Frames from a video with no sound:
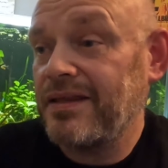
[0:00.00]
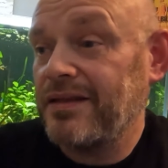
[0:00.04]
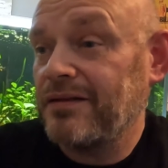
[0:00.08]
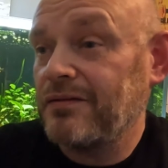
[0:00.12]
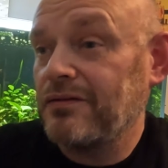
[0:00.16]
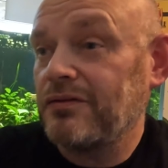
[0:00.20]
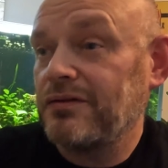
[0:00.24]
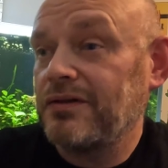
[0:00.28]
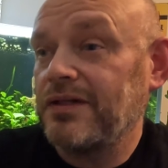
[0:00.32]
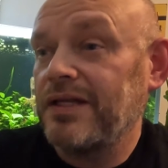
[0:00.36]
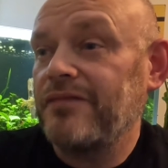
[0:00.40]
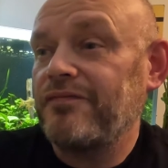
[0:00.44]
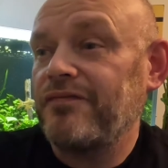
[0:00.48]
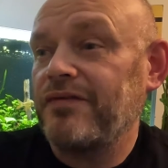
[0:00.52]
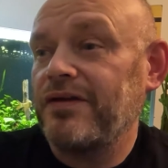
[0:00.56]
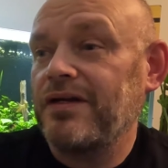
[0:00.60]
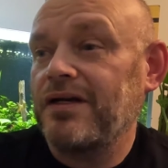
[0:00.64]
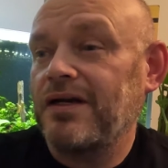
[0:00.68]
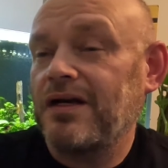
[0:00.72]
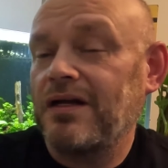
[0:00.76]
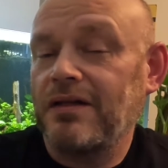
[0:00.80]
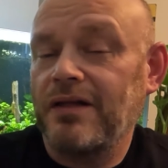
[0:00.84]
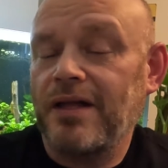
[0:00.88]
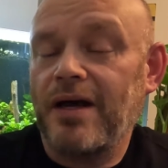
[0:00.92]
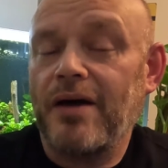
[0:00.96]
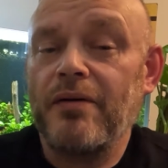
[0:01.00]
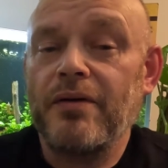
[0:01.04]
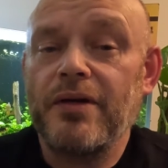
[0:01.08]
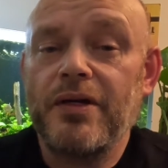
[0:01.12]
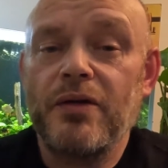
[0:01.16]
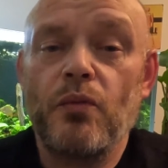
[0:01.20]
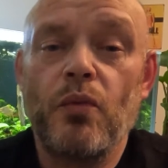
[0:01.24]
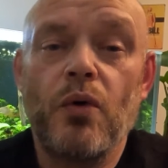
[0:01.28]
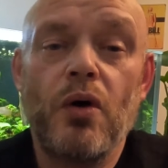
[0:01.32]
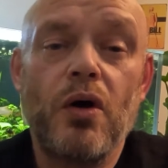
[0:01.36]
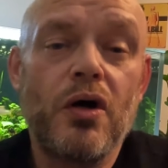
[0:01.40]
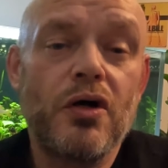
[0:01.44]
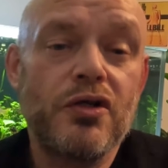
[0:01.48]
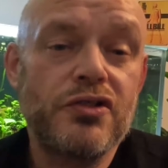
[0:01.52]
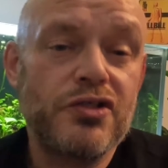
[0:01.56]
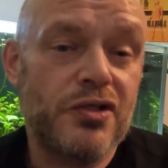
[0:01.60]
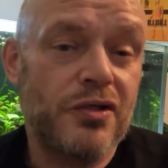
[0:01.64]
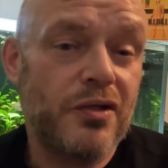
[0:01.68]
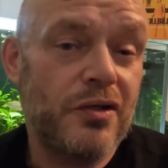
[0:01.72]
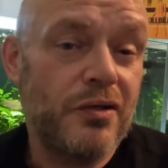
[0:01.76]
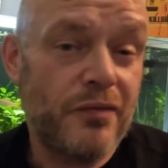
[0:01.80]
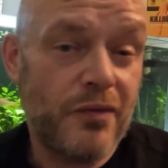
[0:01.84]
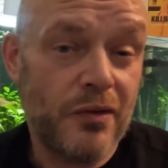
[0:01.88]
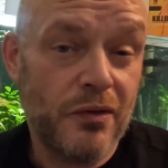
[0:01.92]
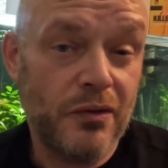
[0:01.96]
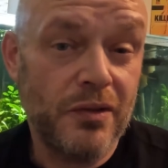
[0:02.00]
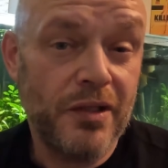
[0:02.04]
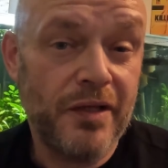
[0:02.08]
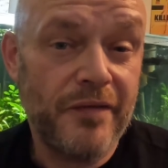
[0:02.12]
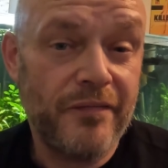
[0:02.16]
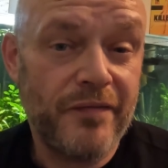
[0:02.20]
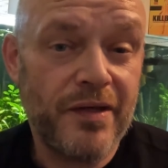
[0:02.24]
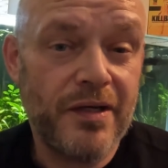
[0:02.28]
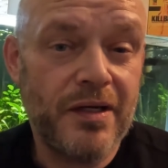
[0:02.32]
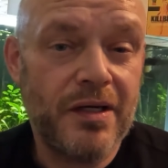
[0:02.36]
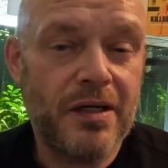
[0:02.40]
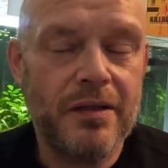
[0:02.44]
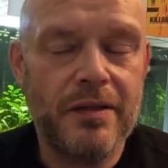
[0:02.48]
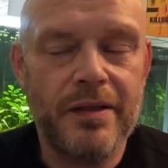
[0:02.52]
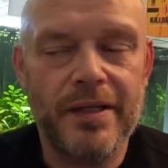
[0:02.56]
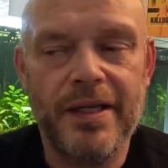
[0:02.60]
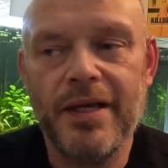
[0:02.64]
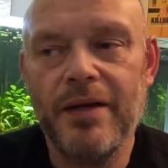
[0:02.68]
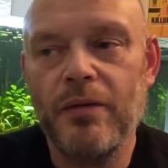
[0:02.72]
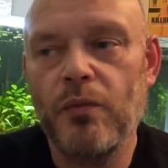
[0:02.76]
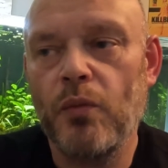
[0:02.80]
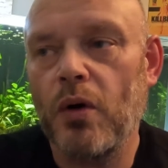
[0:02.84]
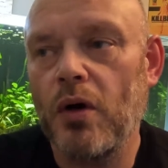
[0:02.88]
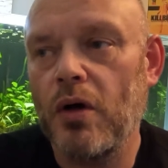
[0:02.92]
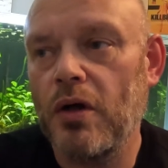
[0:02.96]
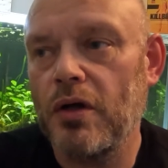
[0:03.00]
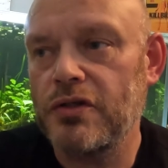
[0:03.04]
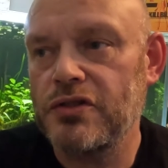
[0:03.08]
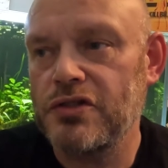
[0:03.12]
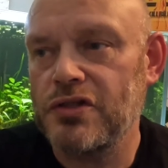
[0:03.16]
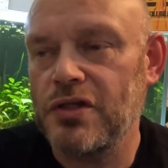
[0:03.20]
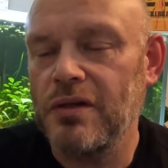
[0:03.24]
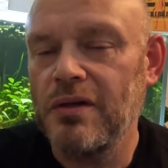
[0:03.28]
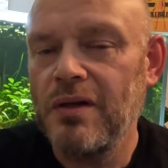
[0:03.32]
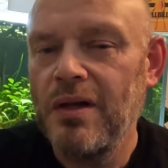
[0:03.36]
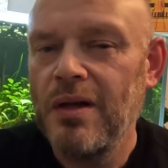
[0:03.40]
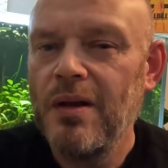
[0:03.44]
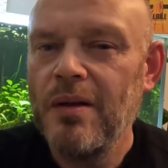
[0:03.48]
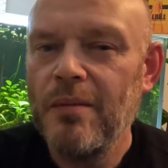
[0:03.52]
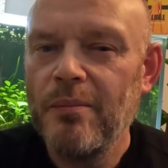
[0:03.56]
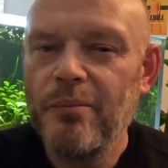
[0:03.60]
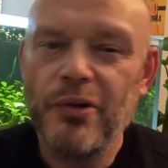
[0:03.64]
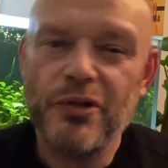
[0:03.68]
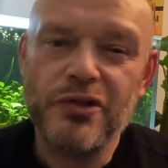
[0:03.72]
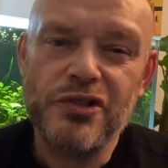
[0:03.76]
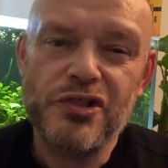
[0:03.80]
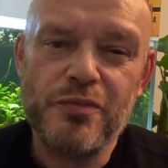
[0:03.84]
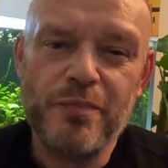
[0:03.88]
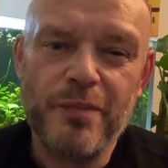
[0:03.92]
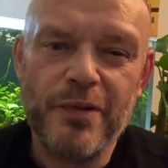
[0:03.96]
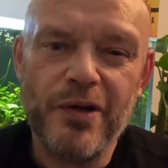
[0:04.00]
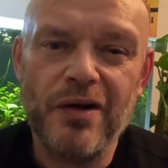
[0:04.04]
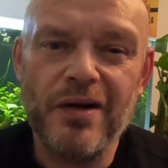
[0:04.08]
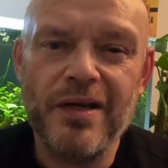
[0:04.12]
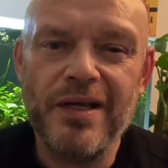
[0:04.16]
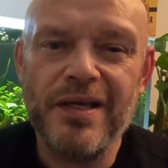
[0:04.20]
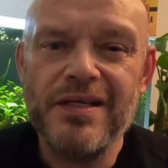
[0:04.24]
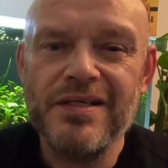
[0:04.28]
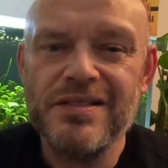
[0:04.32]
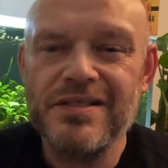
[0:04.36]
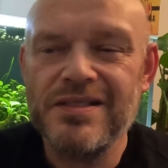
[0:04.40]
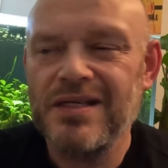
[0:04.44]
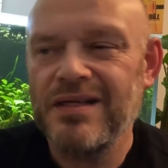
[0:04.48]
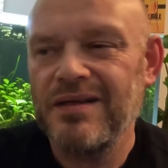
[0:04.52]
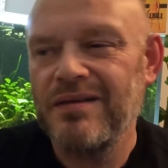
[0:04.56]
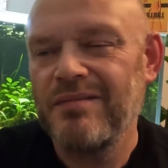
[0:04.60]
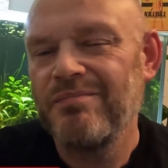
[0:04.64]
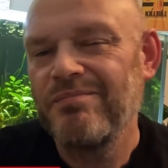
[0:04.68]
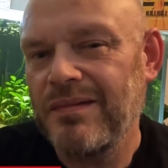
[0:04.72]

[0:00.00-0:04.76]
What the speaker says: they'll live in cloudy water, they'll live in clear water, but to be honest,